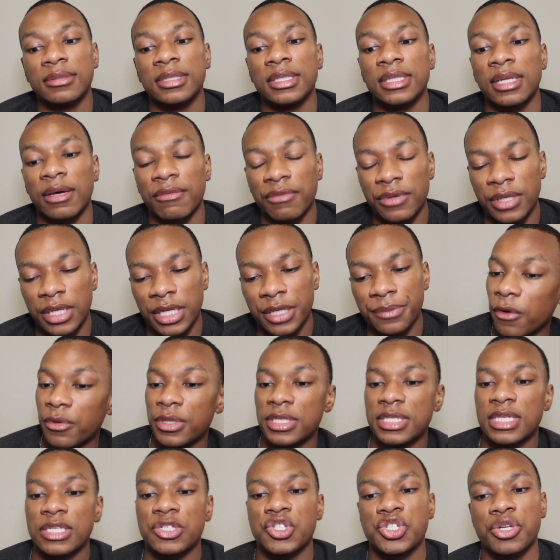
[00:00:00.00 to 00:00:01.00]
He definitely did. Following
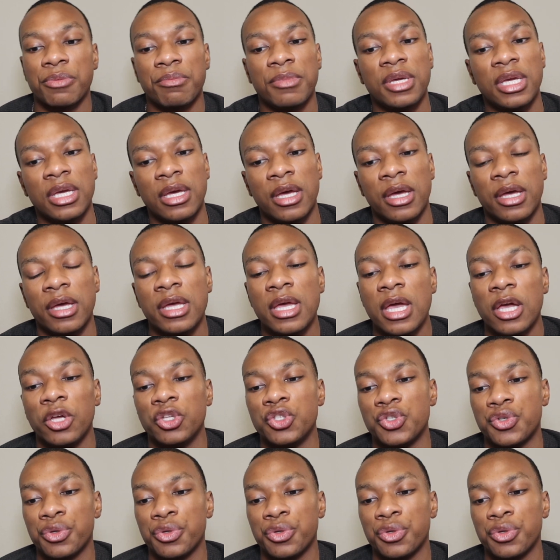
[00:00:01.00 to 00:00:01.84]
this is Shamia.